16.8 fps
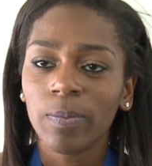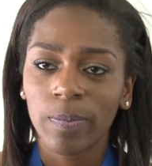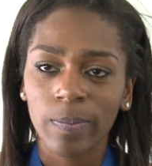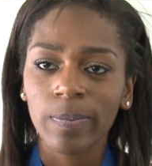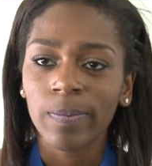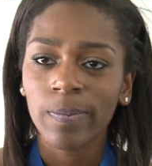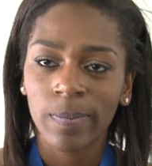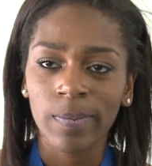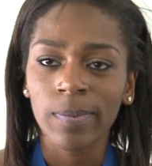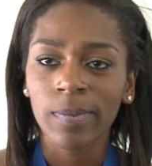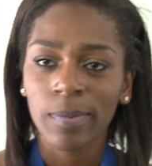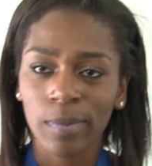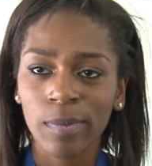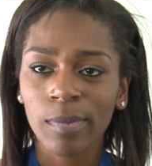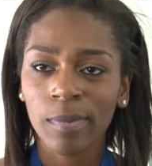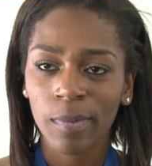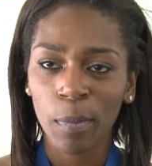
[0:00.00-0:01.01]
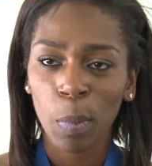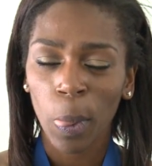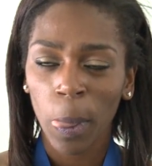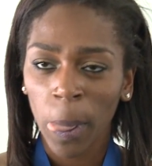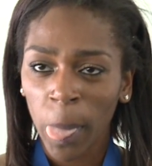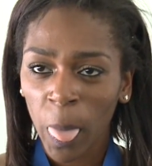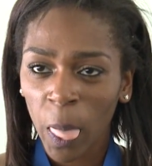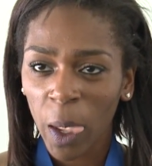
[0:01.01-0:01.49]
So how,
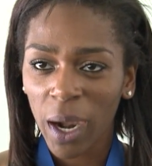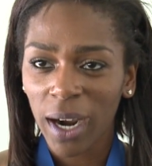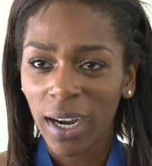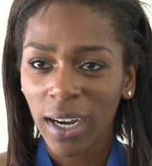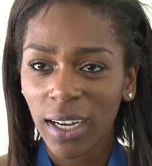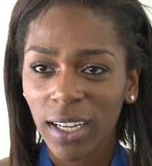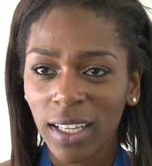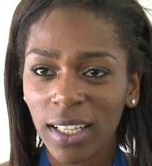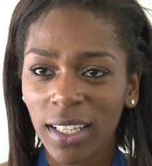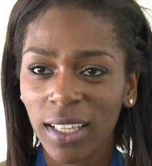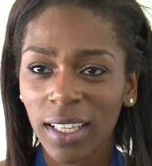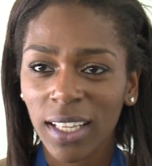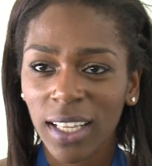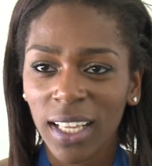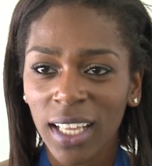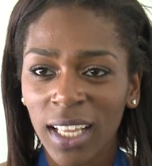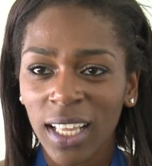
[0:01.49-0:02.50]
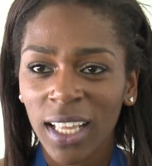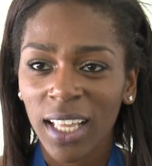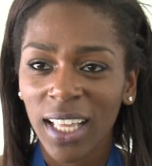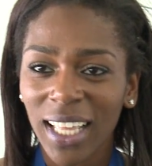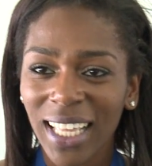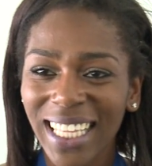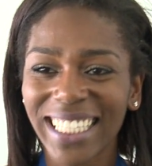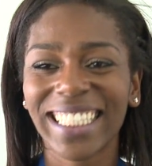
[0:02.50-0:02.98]
huge do you think that's going to be in a couple weeks when
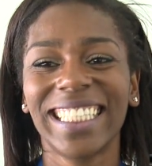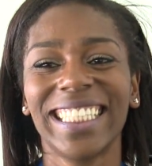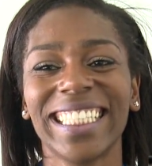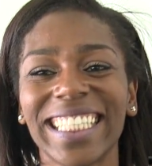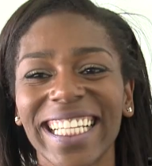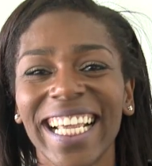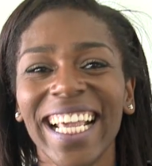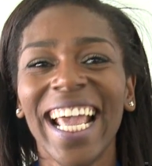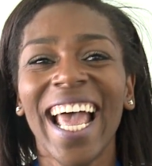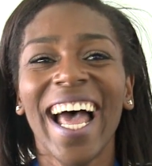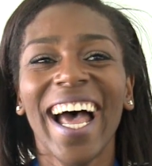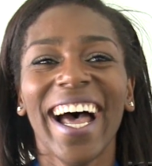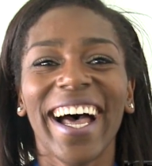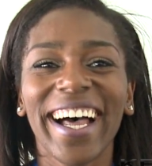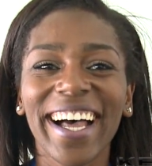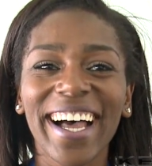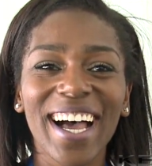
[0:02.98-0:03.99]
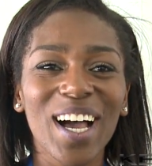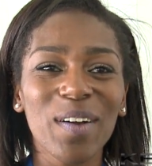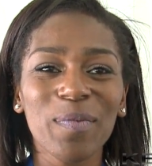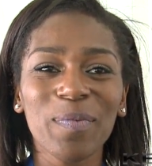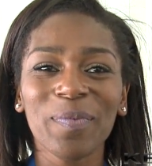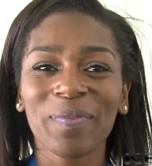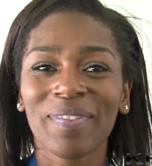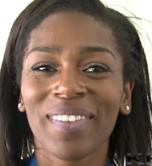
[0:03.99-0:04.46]
you're back?
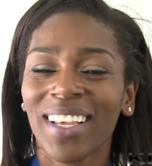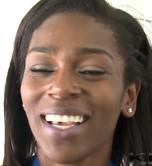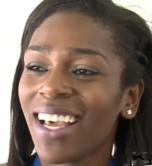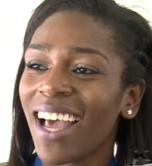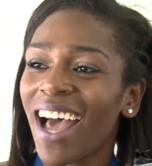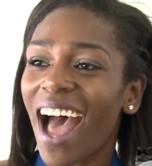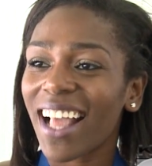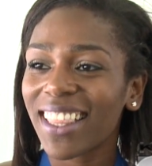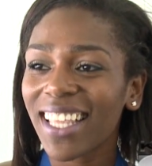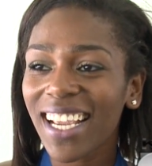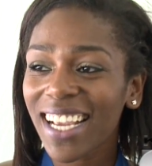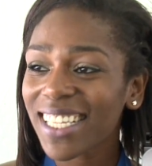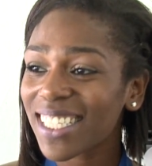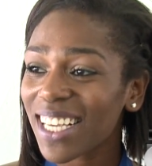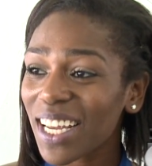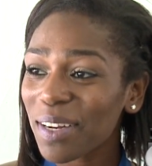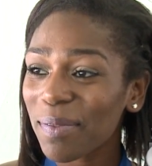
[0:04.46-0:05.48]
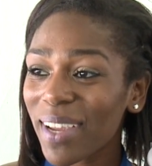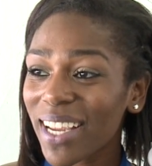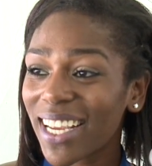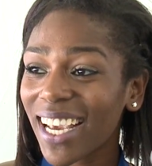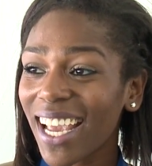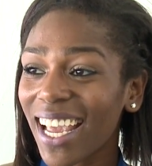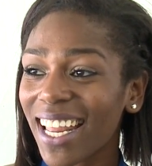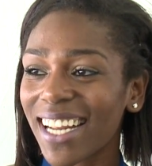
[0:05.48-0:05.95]
Um, I think it's going to be
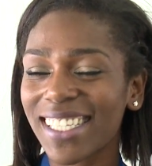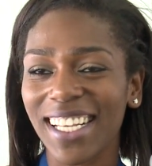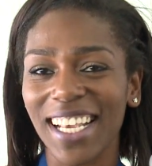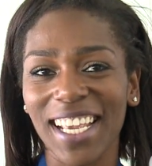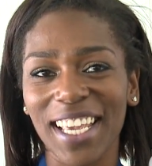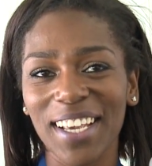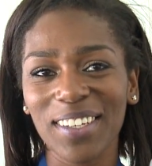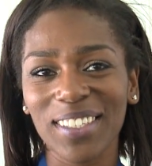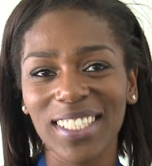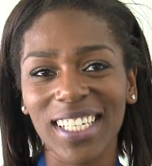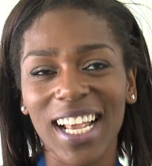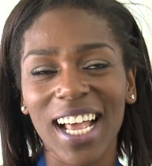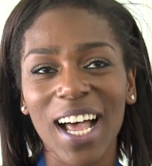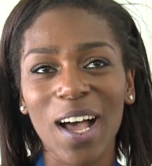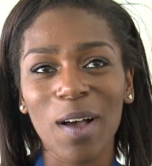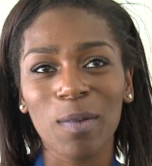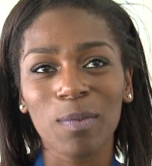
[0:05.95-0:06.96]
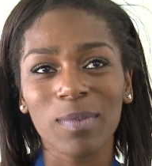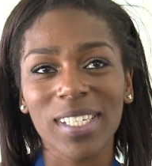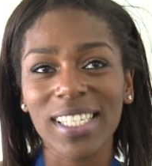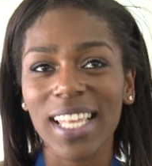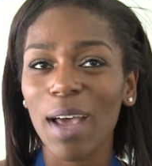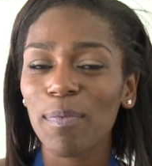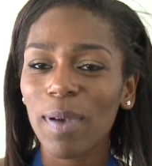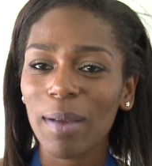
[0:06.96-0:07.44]
good. It's a huge um,
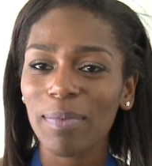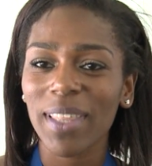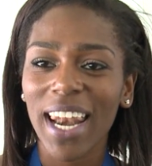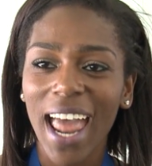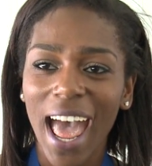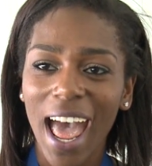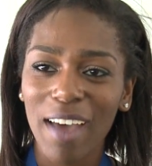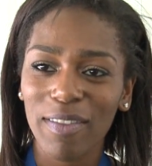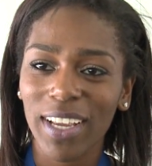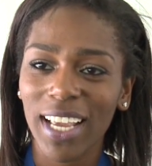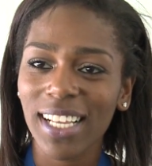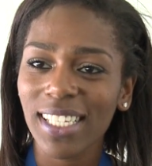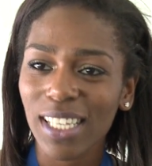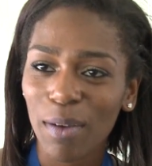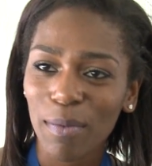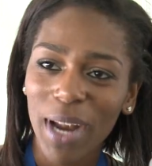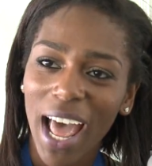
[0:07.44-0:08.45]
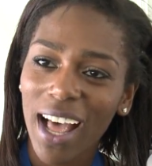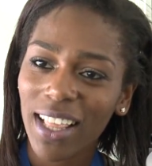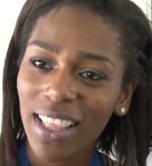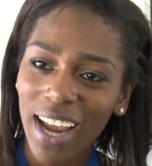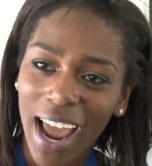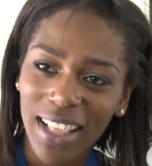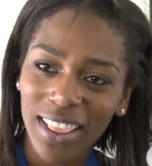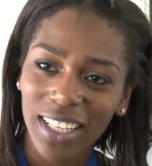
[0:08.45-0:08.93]
step up that I have against some of the
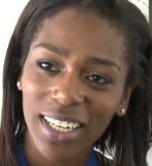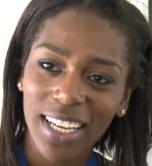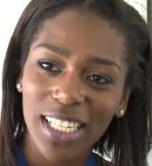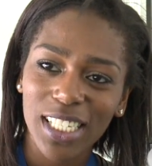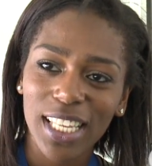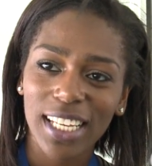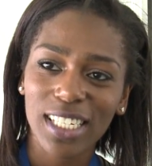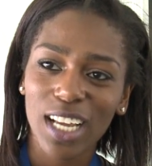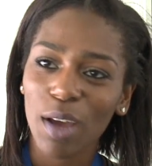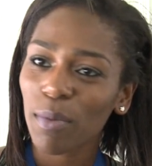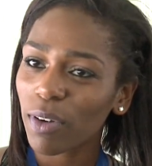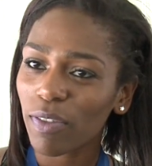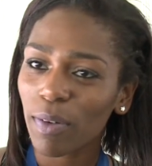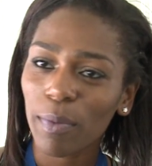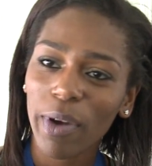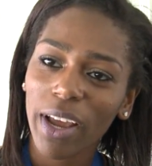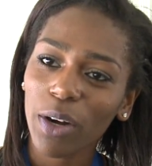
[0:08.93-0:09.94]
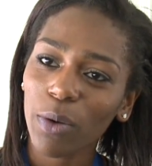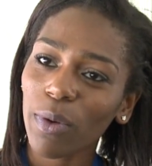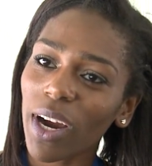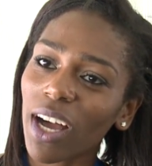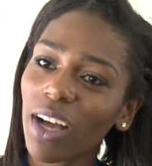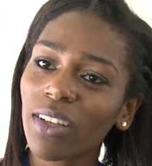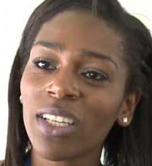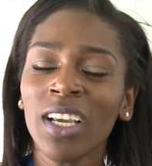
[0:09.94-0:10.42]
other athletes that's coming from around the
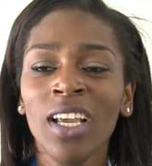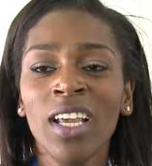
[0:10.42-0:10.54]
world.